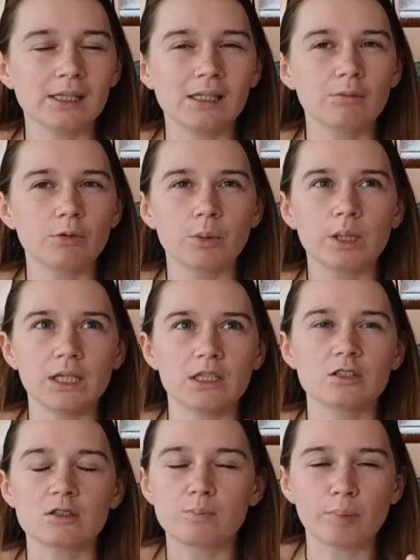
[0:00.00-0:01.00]
It never really
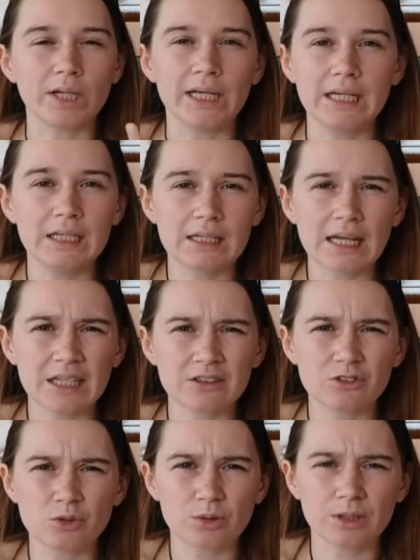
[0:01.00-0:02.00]
explained that
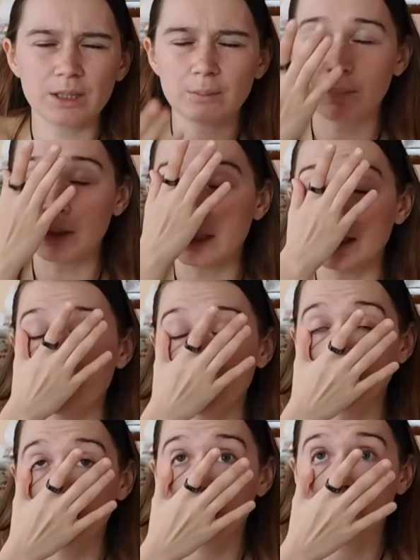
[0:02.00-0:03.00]
story, but
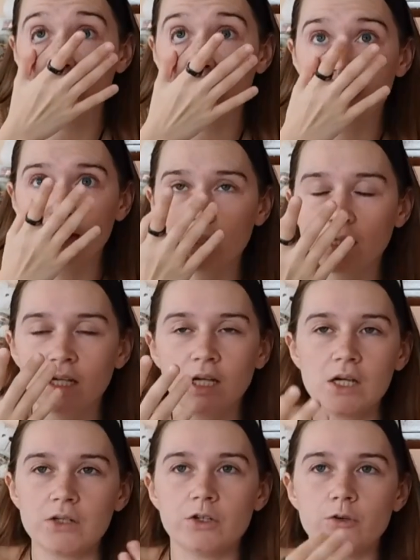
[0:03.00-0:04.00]
again, I
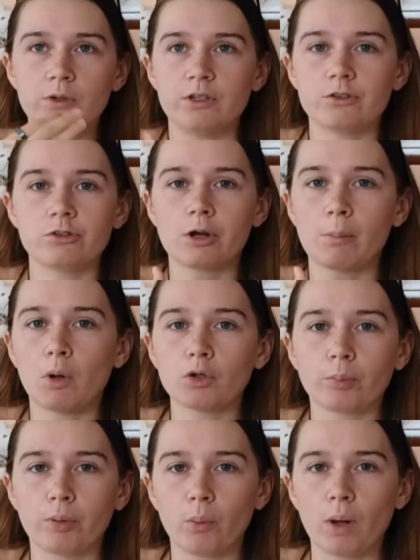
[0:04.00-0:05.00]
did research on
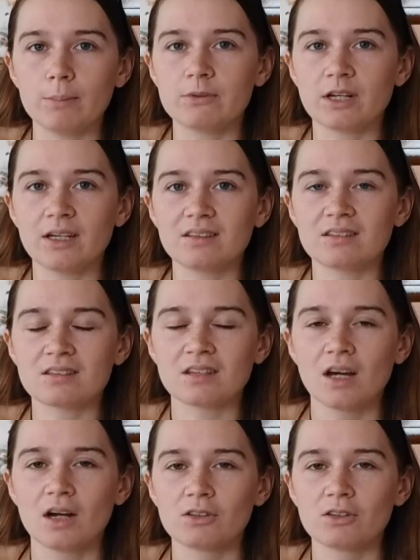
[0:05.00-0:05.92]
multiple websites,